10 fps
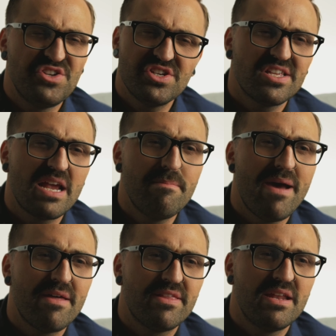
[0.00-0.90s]
just like
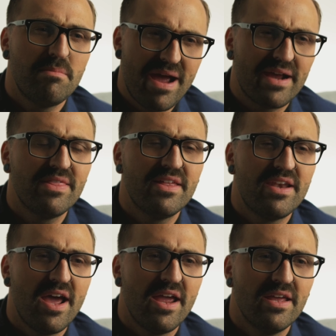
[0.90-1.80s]
math did back in the
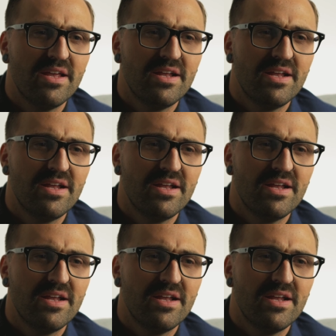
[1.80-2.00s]
day.